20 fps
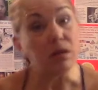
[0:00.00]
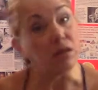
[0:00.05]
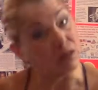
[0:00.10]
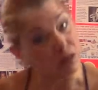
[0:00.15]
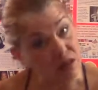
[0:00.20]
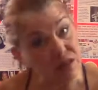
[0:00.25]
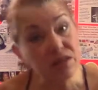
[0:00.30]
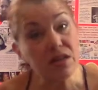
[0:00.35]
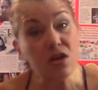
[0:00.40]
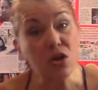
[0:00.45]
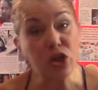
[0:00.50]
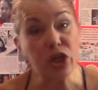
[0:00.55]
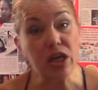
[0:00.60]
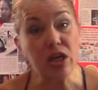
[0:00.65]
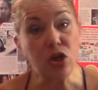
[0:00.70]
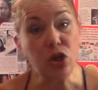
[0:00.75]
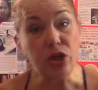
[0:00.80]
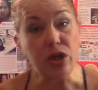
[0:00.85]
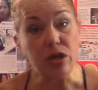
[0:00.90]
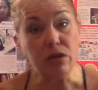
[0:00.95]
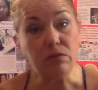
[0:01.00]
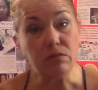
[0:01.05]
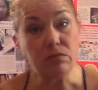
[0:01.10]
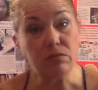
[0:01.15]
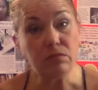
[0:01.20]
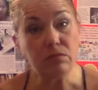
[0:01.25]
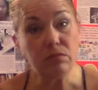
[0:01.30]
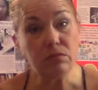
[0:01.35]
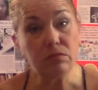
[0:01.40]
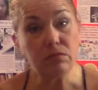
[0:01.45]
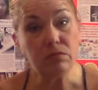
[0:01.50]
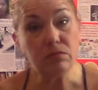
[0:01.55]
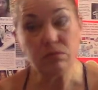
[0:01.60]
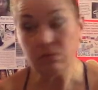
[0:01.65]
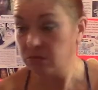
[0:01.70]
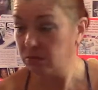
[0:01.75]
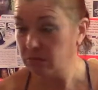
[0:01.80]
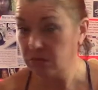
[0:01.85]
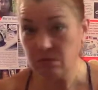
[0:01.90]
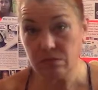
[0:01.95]
because they'll kill you.
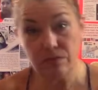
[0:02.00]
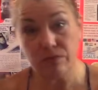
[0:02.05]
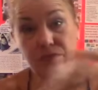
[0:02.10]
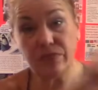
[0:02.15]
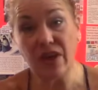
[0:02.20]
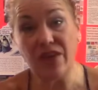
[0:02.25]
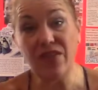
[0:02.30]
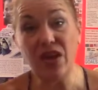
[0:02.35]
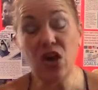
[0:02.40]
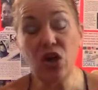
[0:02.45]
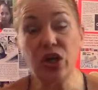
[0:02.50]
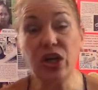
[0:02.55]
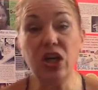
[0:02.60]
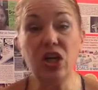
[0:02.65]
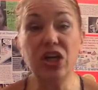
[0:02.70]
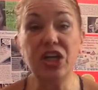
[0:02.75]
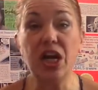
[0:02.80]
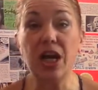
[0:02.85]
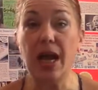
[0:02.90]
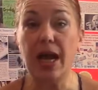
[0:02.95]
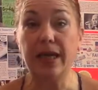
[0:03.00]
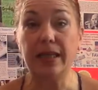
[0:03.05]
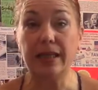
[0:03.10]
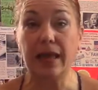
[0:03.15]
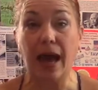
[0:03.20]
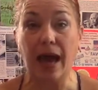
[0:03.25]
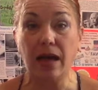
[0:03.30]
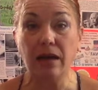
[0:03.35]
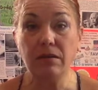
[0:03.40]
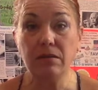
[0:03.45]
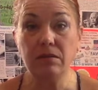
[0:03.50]
And they'll kill you like that.